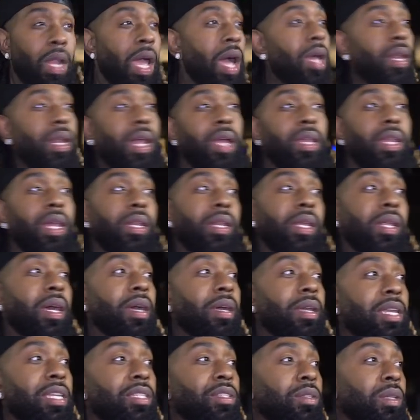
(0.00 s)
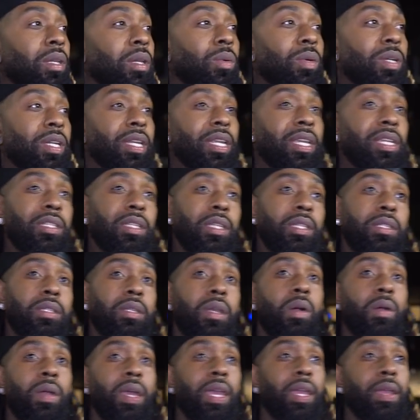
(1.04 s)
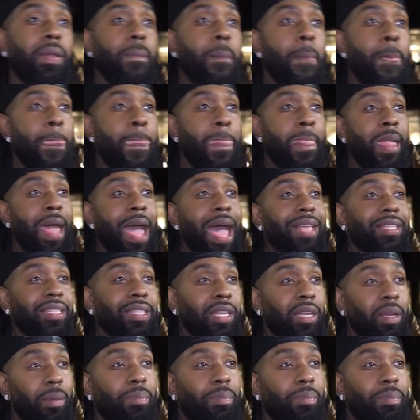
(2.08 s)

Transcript: no, are? No, no, no, no. It's, it, what it is is, okay, I sell a